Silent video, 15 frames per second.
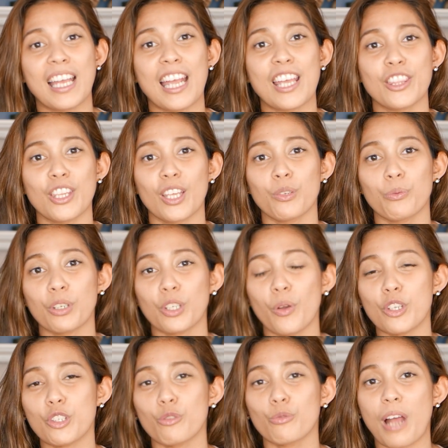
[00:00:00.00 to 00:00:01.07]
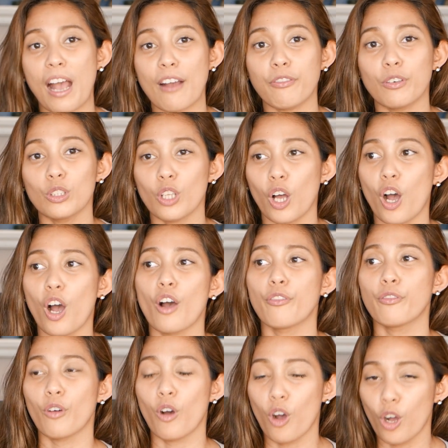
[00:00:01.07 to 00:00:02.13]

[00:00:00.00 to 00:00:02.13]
and then we're going to raffle off